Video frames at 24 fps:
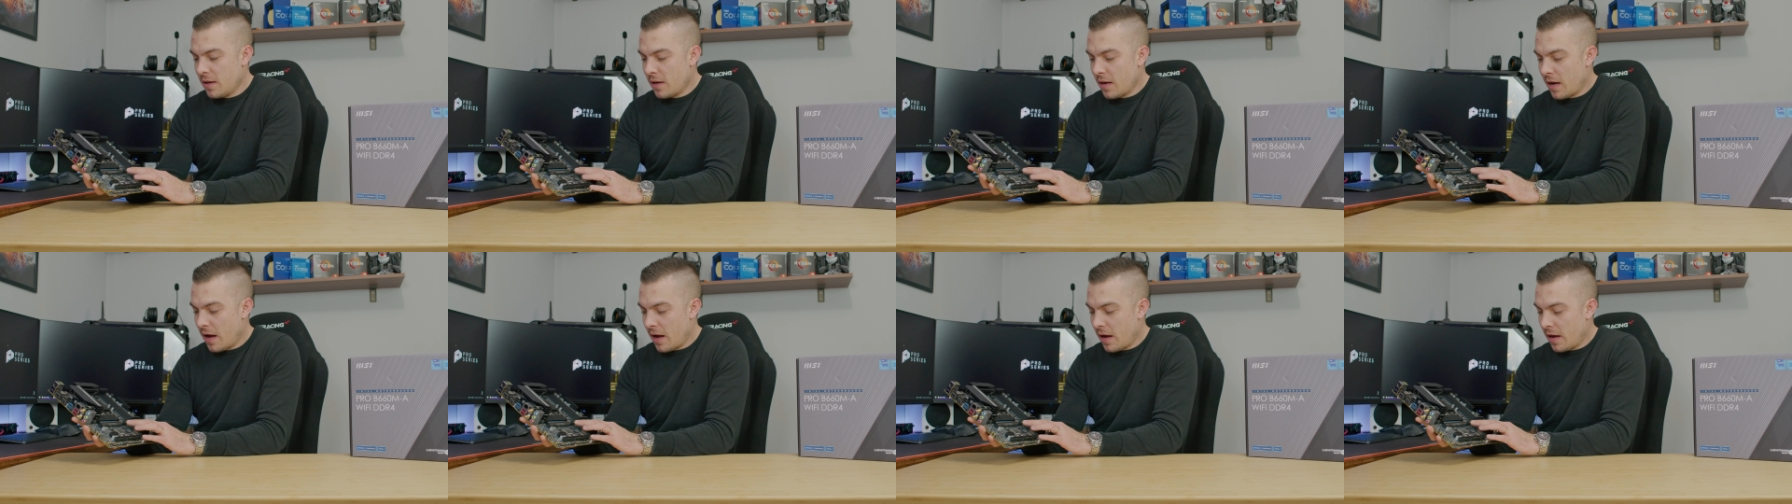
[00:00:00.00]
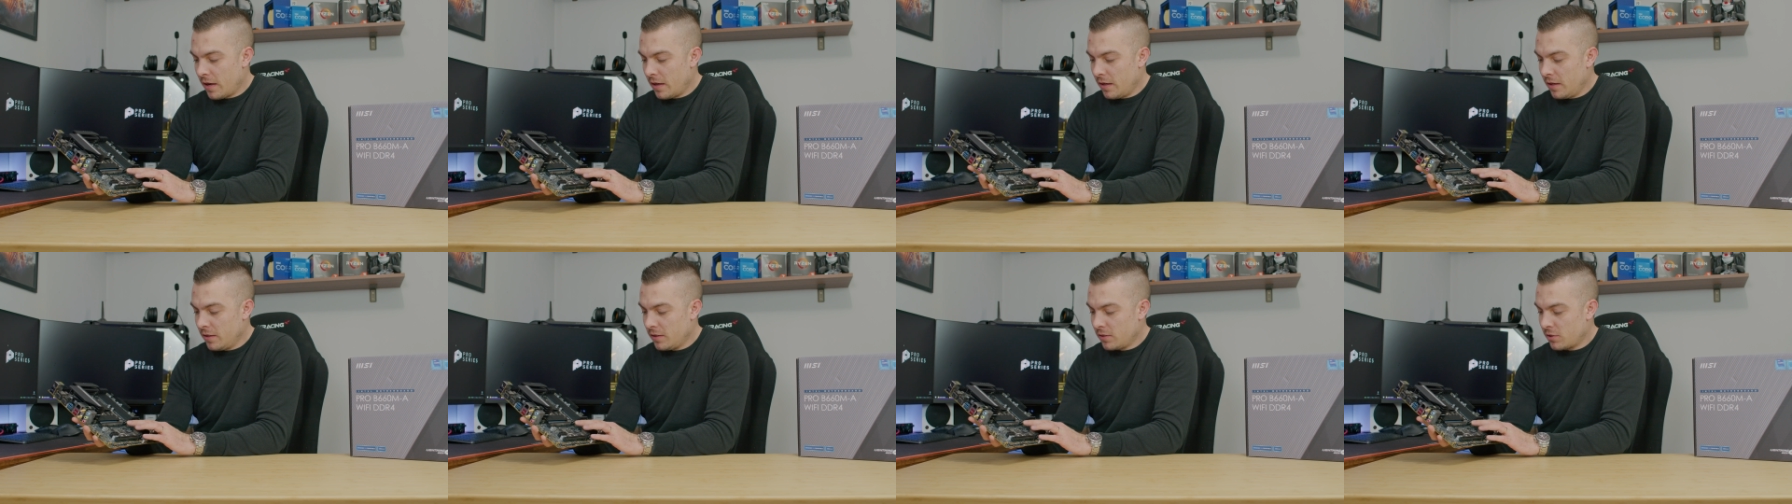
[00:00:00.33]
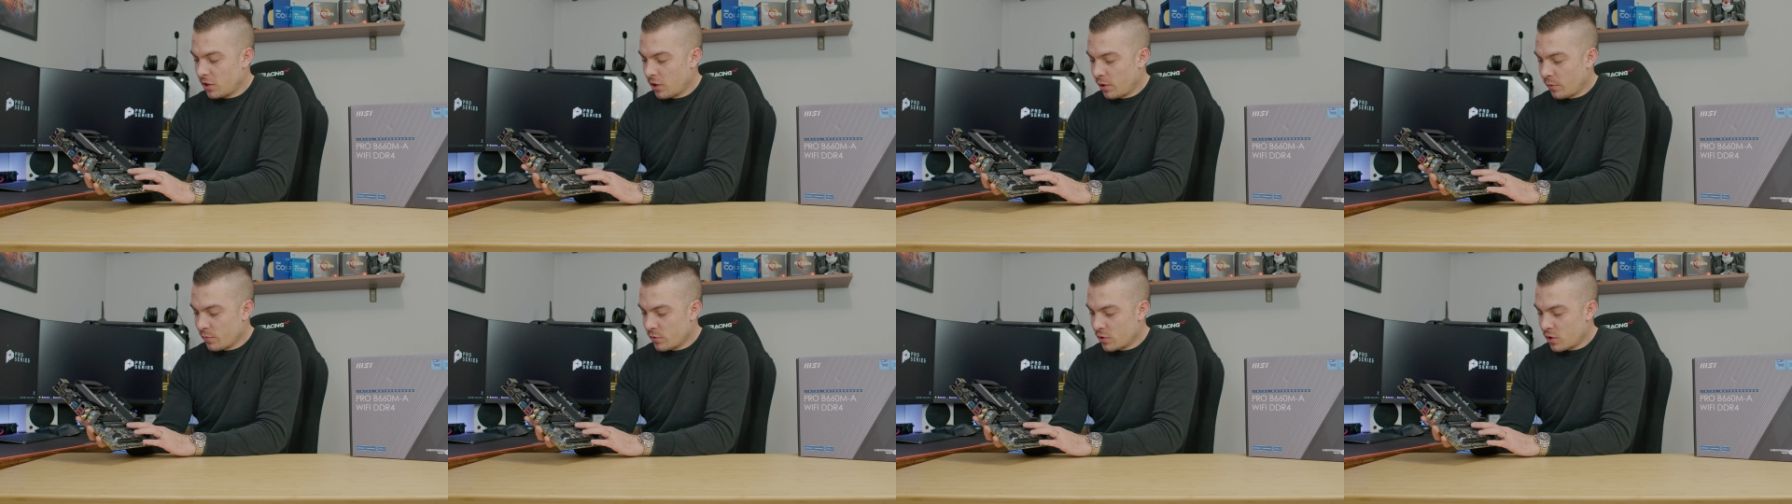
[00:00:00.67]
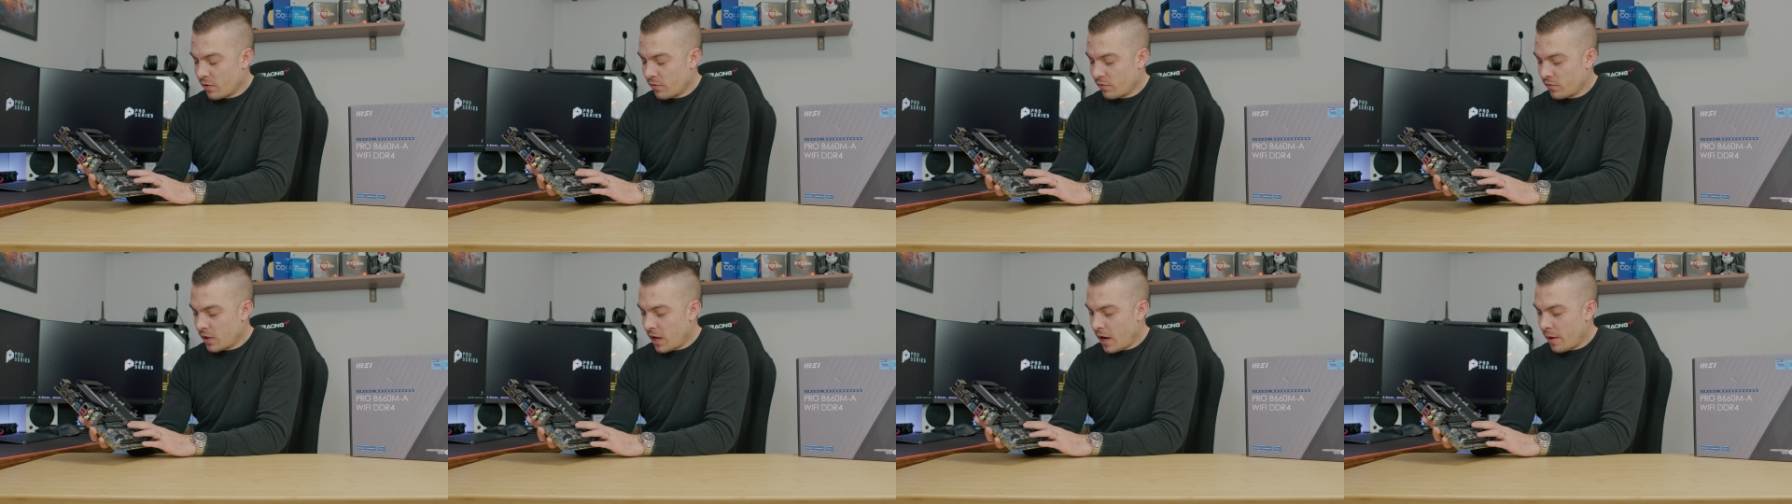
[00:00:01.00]
uh, in terms
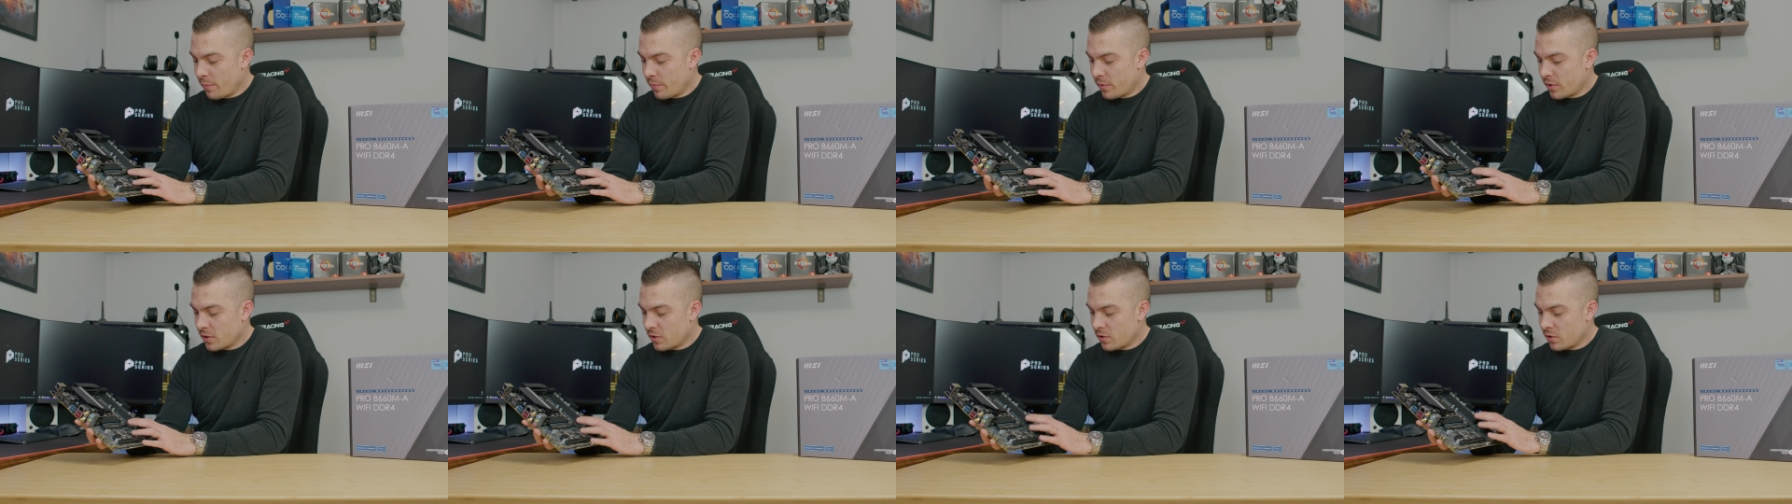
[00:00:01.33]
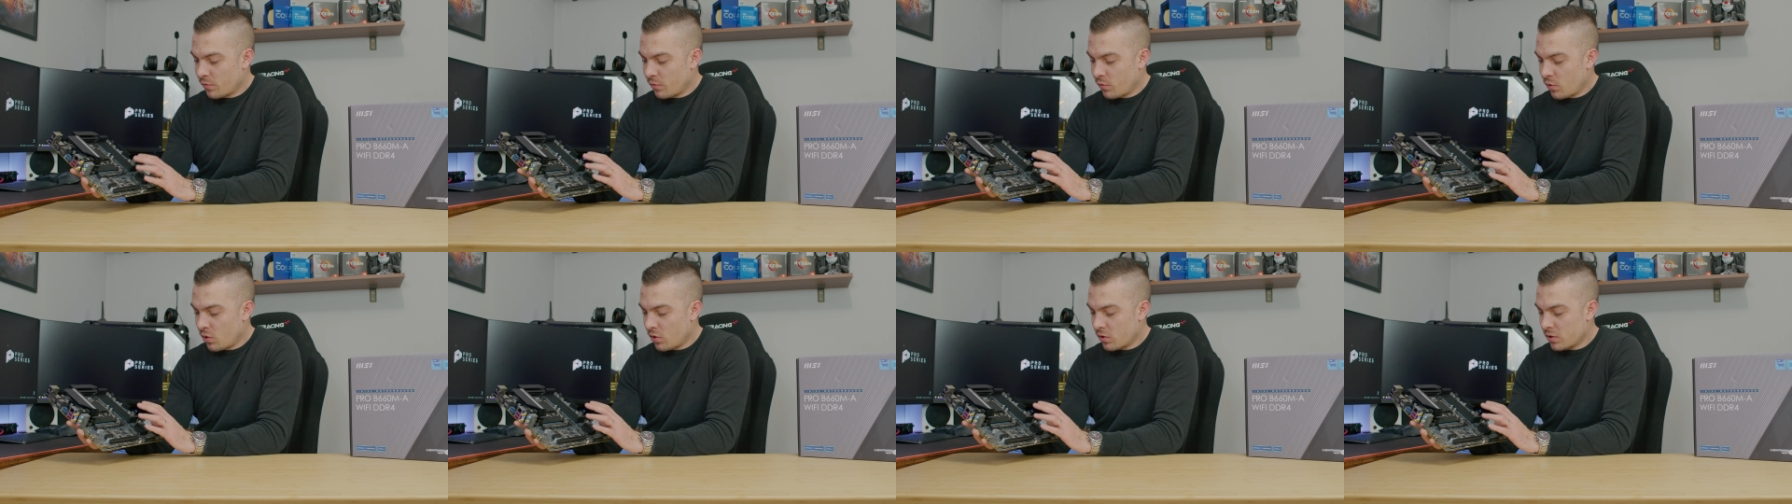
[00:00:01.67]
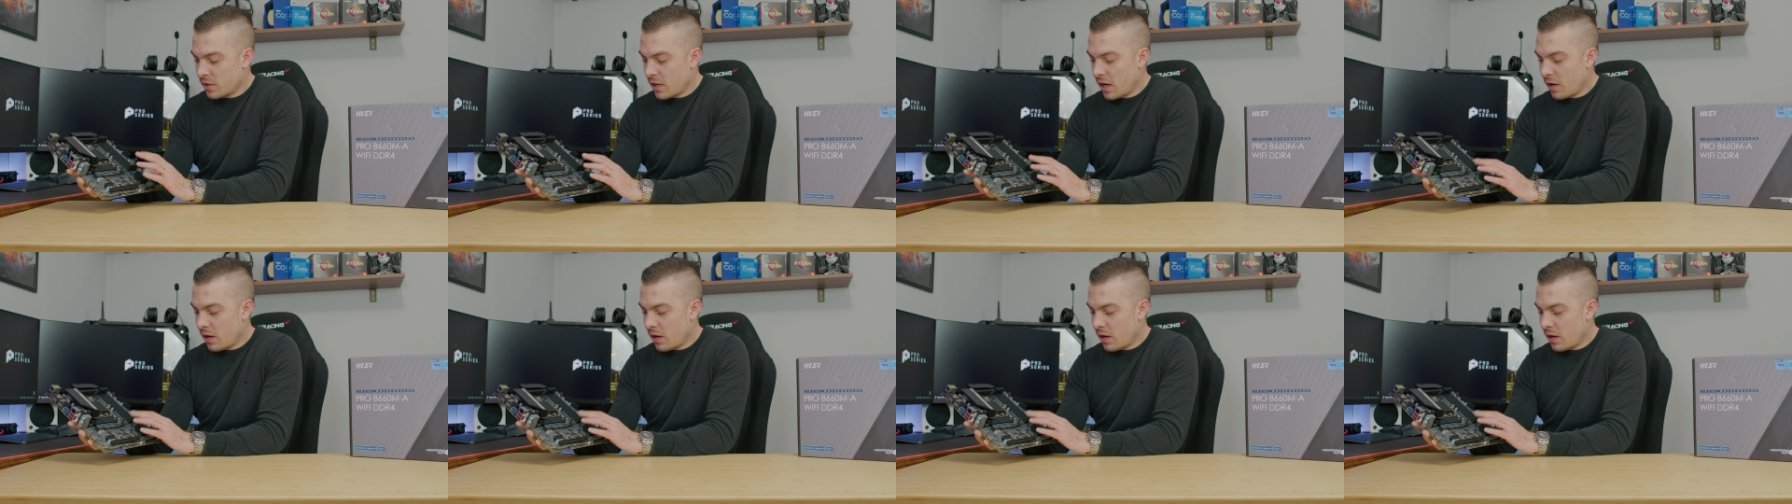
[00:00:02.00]
of numbers, of course,